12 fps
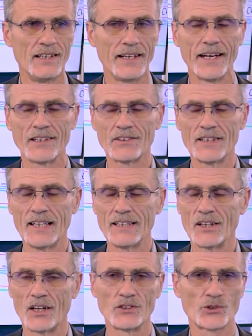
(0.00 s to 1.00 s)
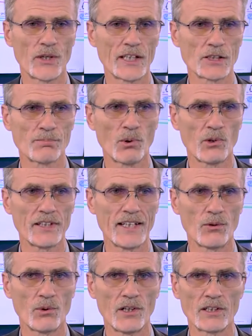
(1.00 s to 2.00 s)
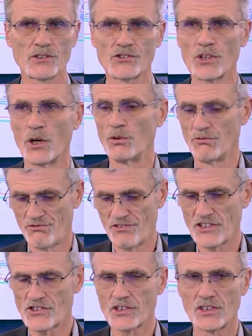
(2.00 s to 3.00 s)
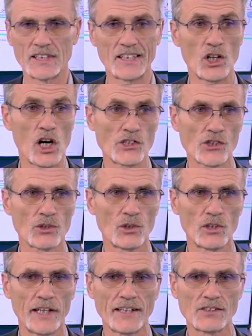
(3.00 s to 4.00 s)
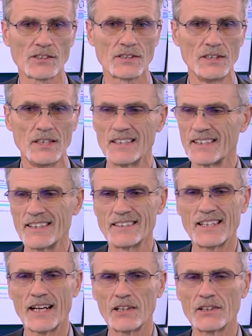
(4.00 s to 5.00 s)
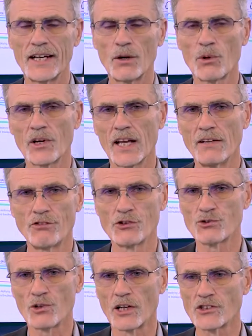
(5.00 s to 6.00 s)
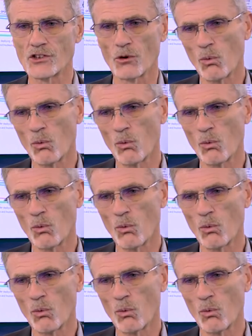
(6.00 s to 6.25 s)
internet, uh, transport network, so physical and logical links, the entire network infrastructure.